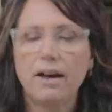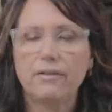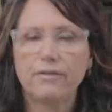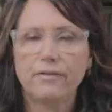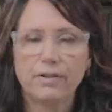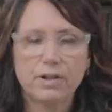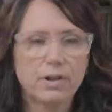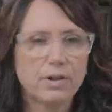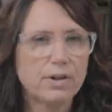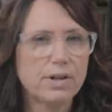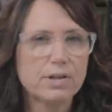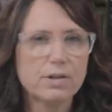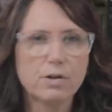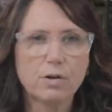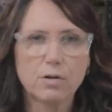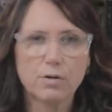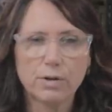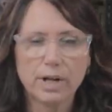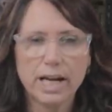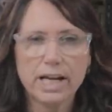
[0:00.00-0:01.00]
I feel this
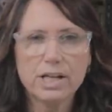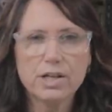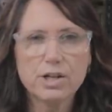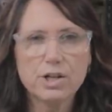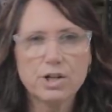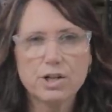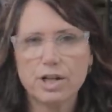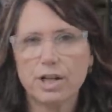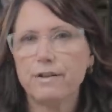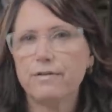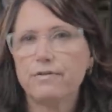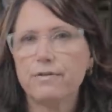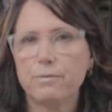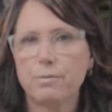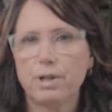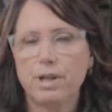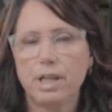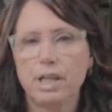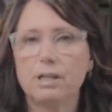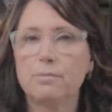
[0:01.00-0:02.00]
great
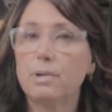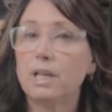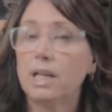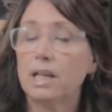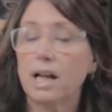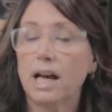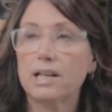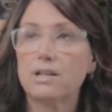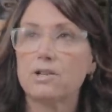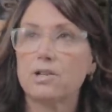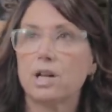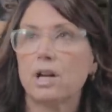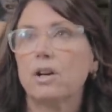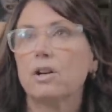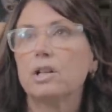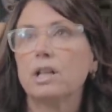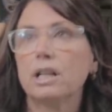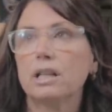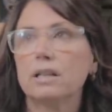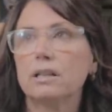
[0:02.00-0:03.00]
shift within me. And I
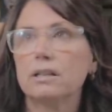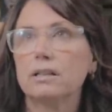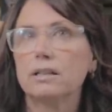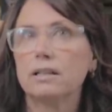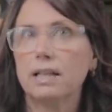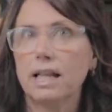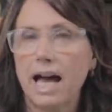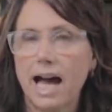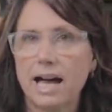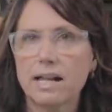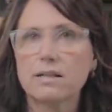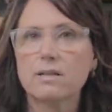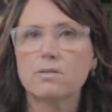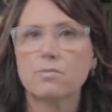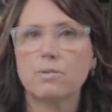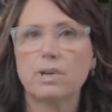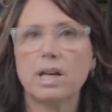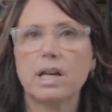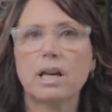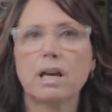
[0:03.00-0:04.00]
shared
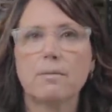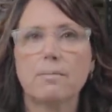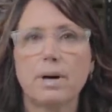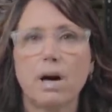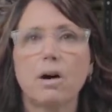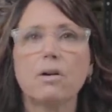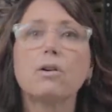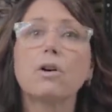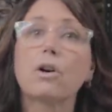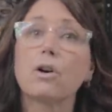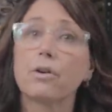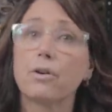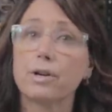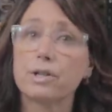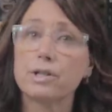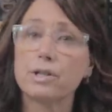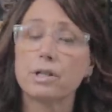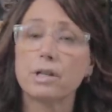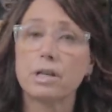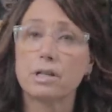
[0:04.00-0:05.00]
last week about
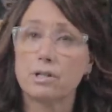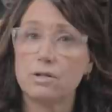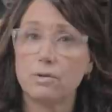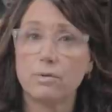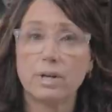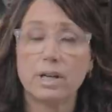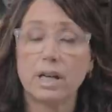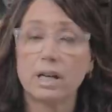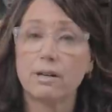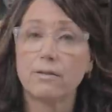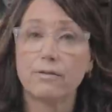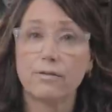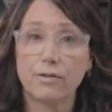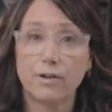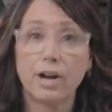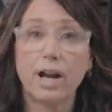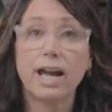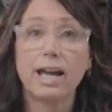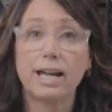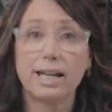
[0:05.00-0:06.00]
courage and doing it
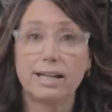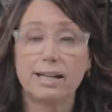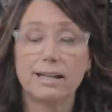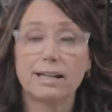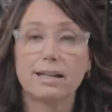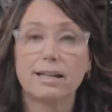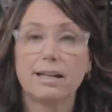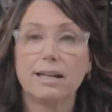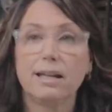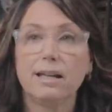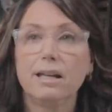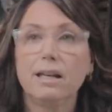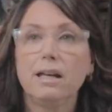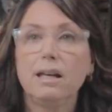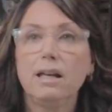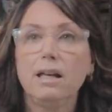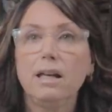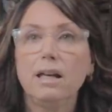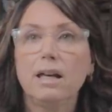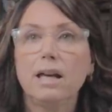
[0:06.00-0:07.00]
afraid,
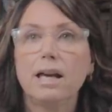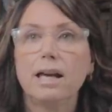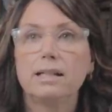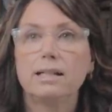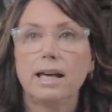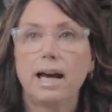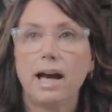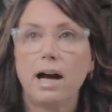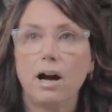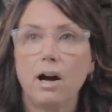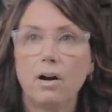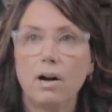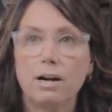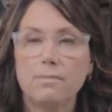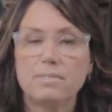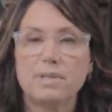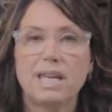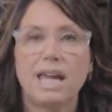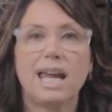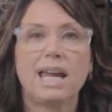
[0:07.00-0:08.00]
and how
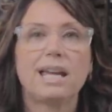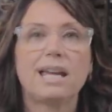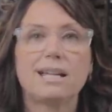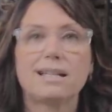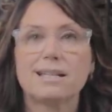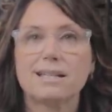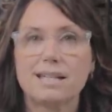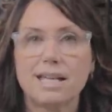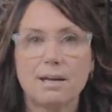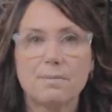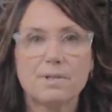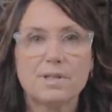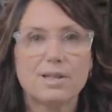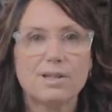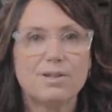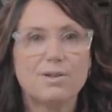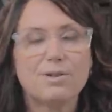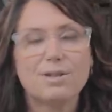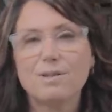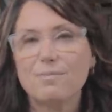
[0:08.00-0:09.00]
I'm taking steps
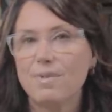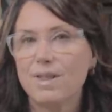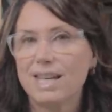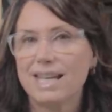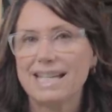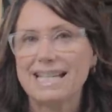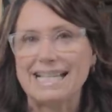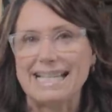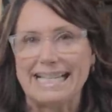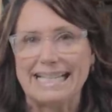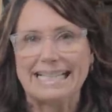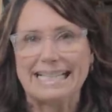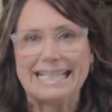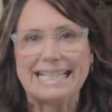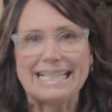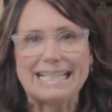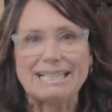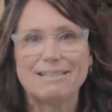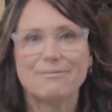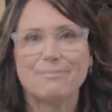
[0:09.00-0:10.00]
to do some things that
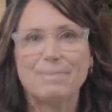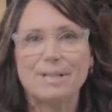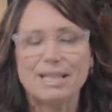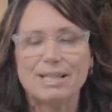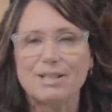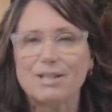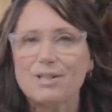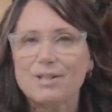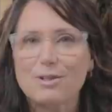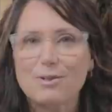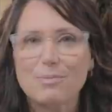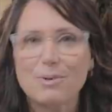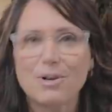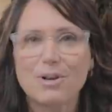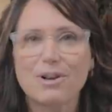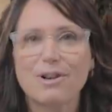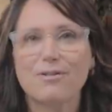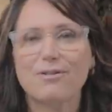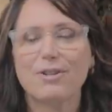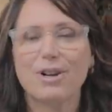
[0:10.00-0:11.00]
I have been
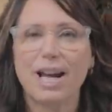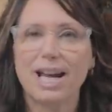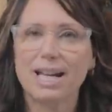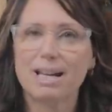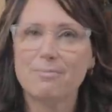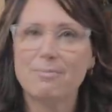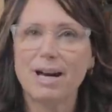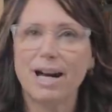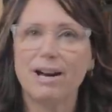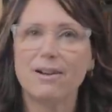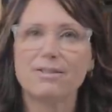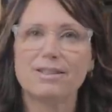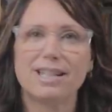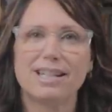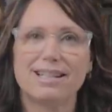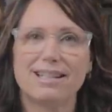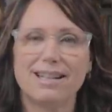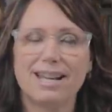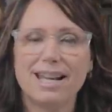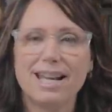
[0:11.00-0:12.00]
super afraid about
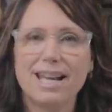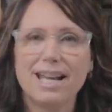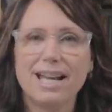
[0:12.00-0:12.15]
and